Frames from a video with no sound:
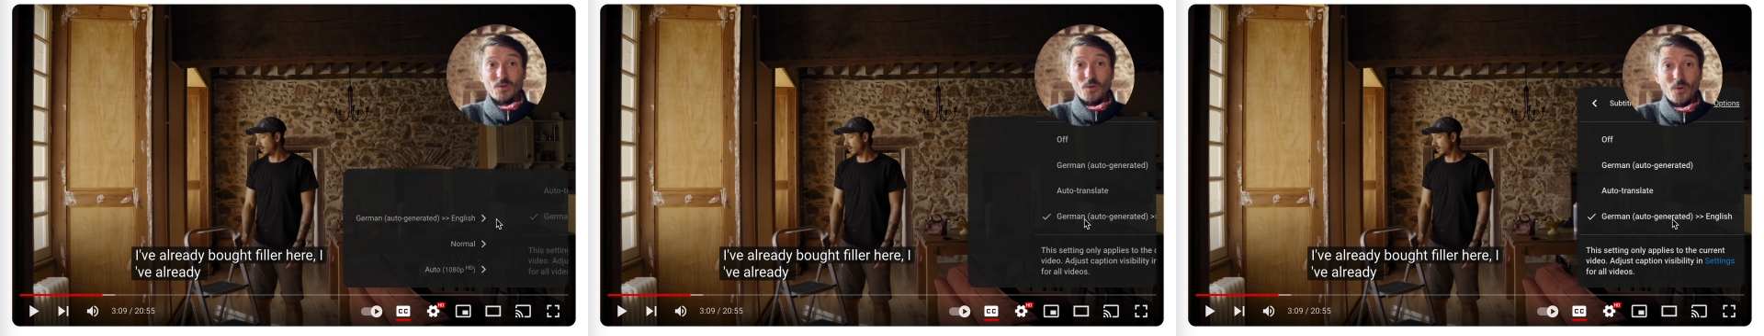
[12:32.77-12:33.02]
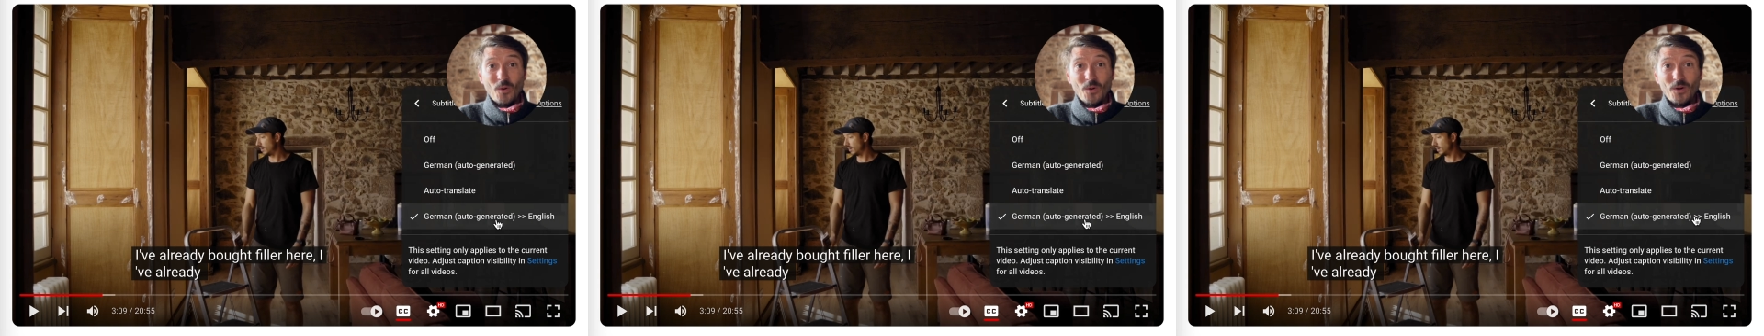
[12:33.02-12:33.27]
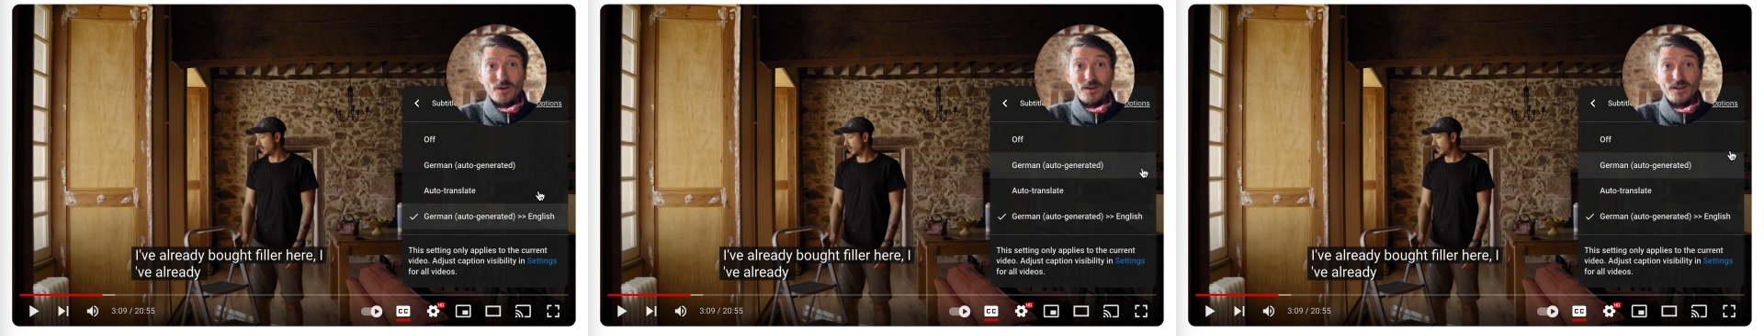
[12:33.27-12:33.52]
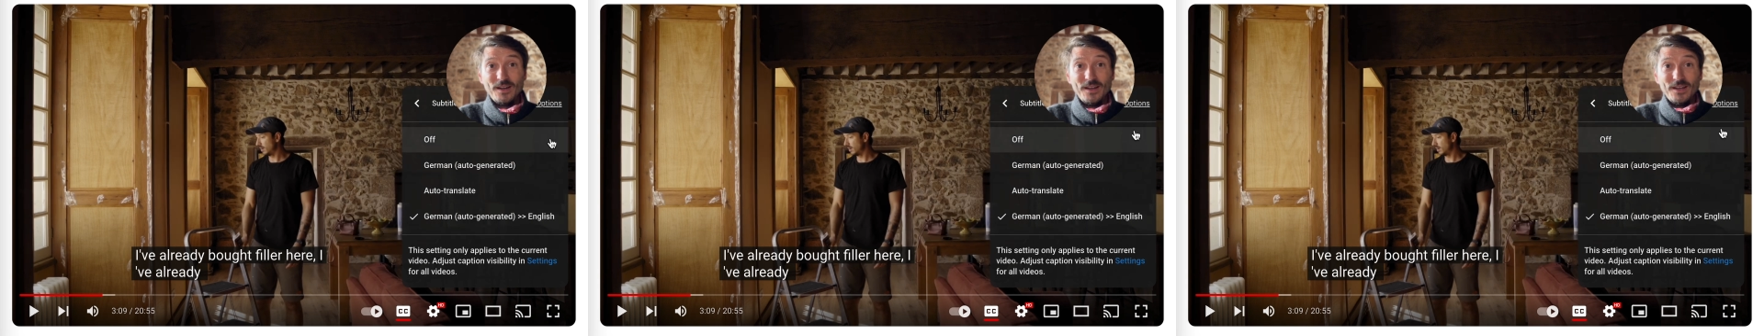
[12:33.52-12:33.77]

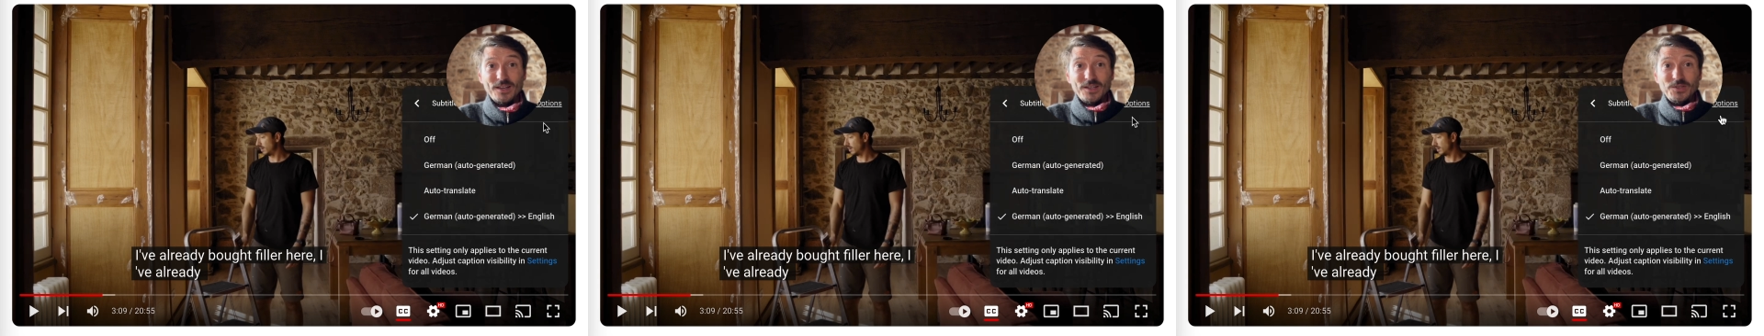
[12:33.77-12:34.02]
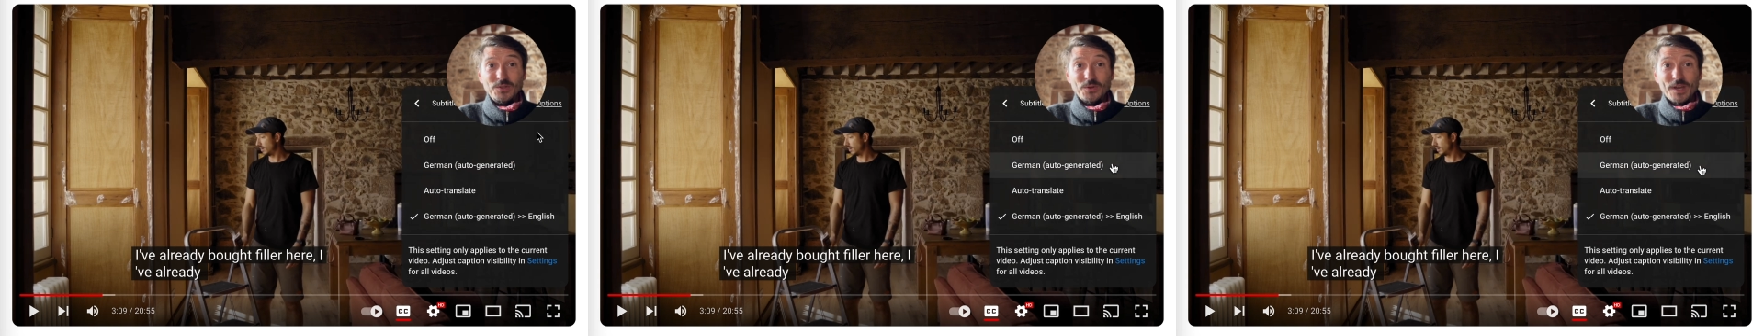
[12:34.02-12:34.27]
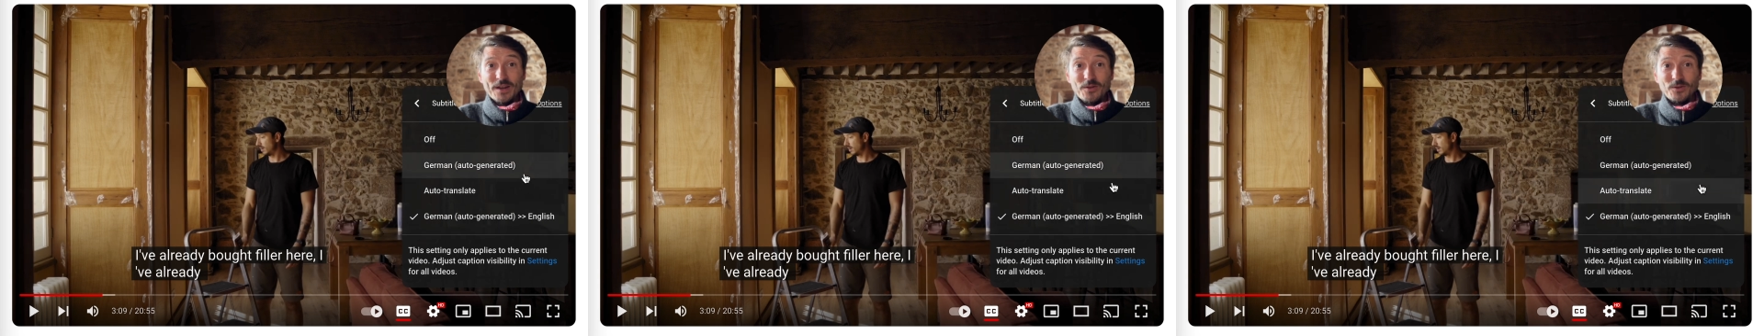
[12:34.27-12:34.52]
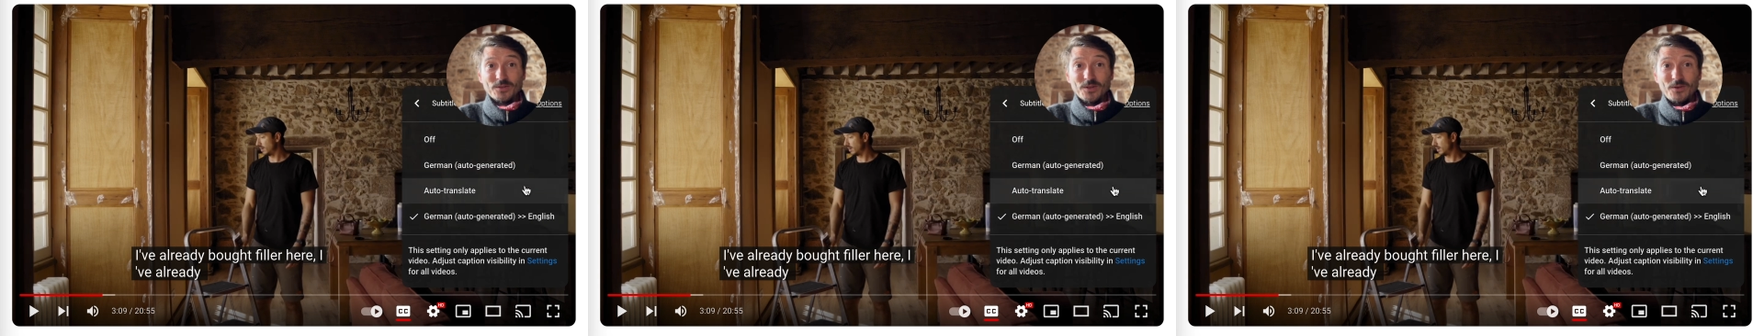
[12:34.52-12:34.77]
or you can
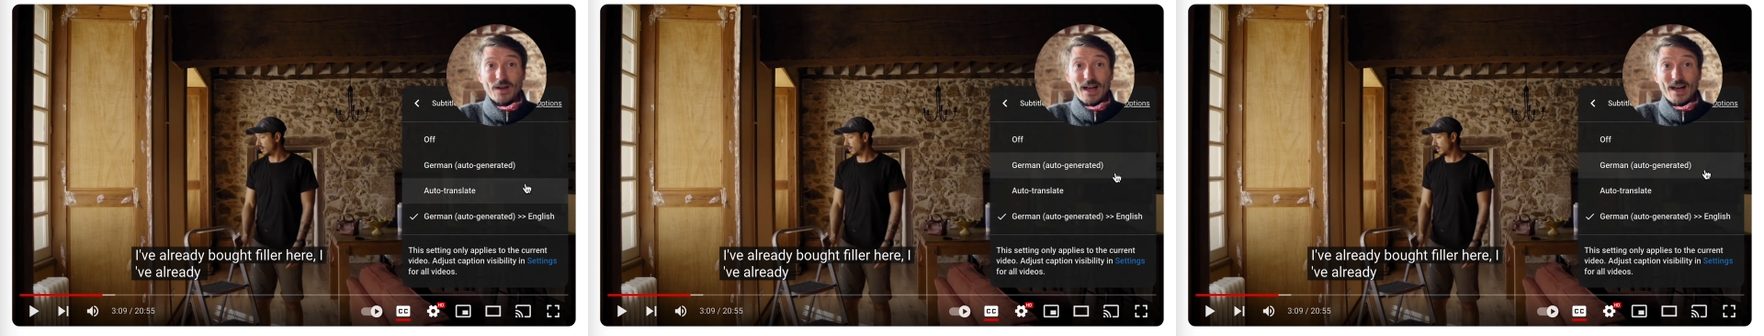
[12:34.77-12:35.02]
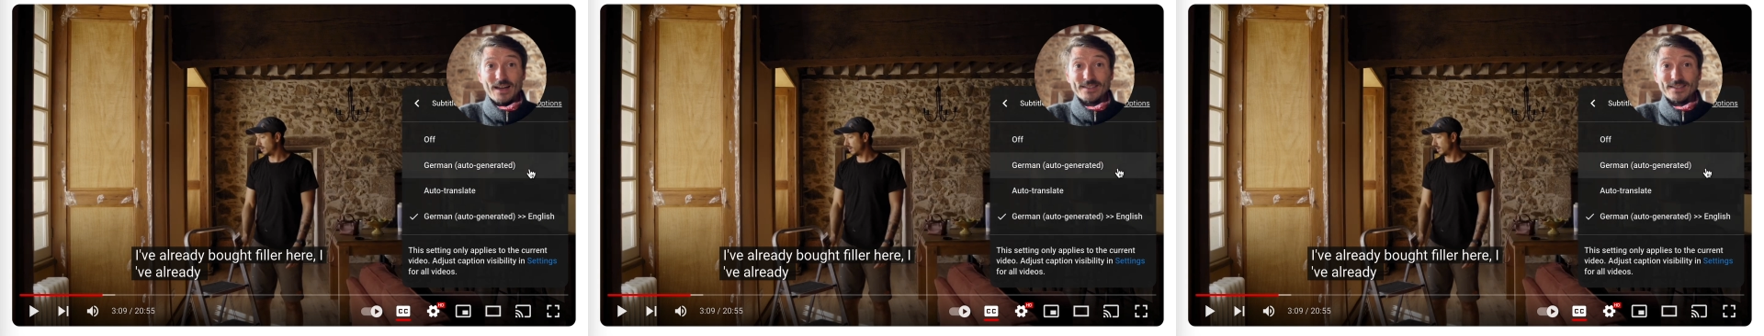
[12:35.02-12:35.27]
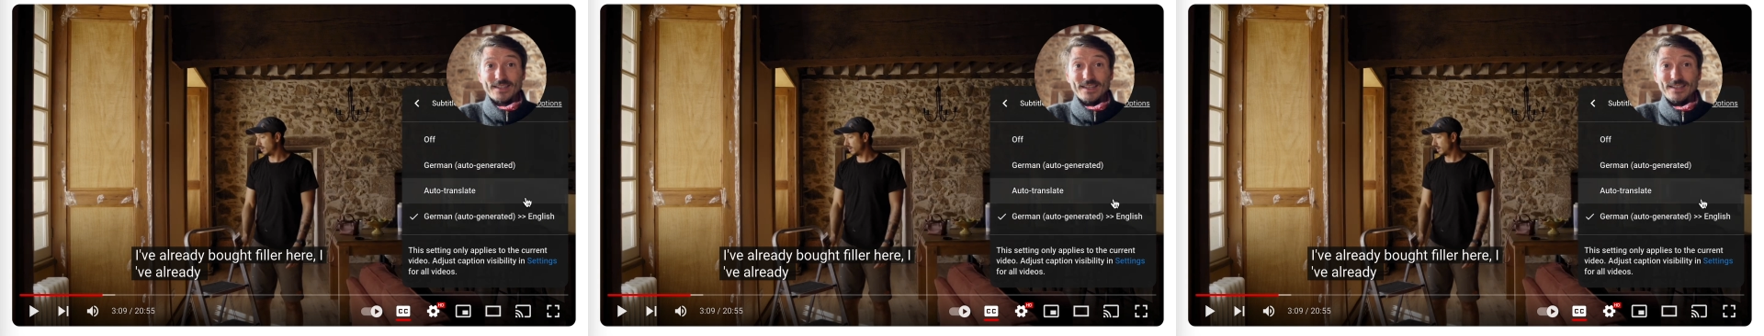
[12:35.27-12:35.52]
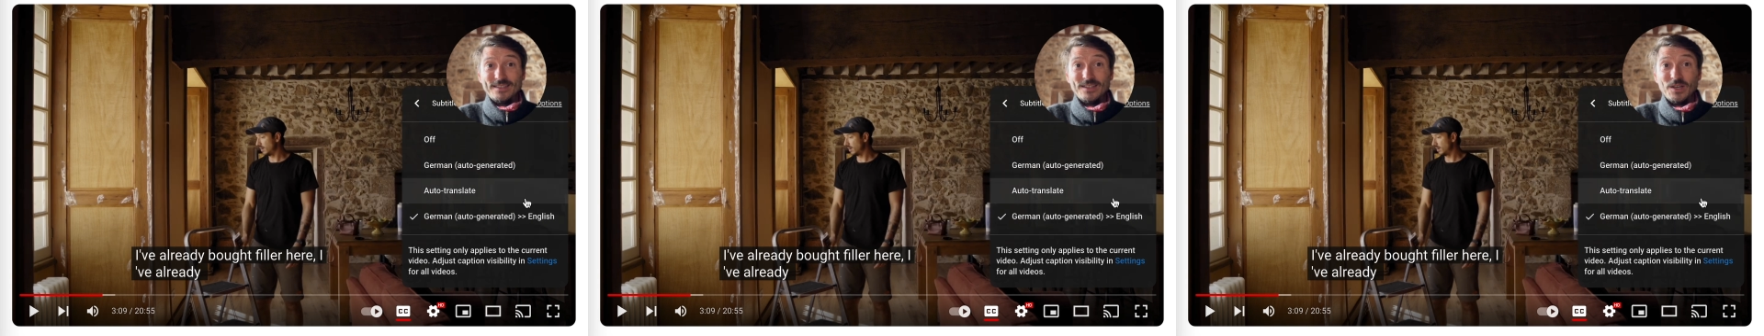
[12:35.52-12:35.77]
also ask
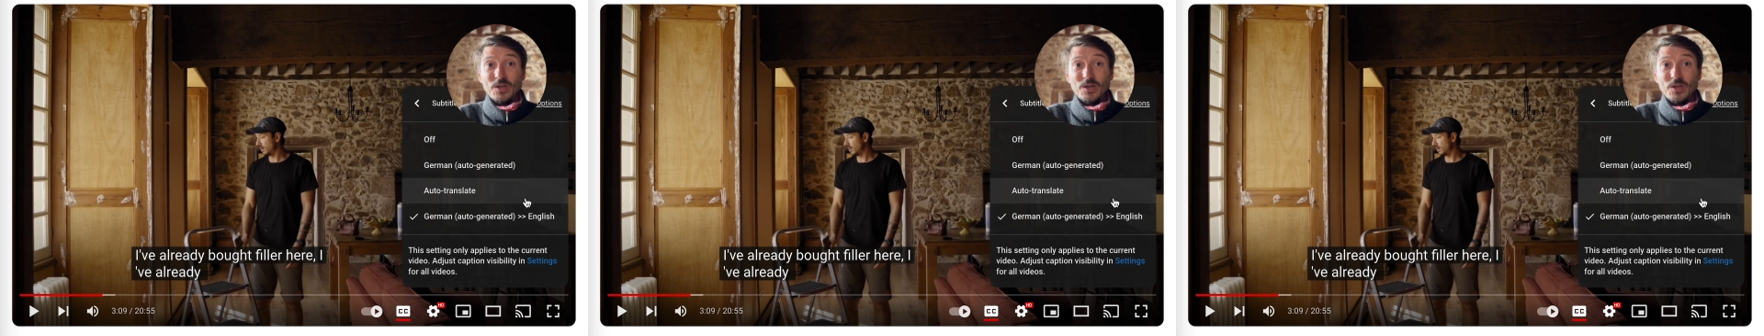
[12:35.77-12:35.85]
it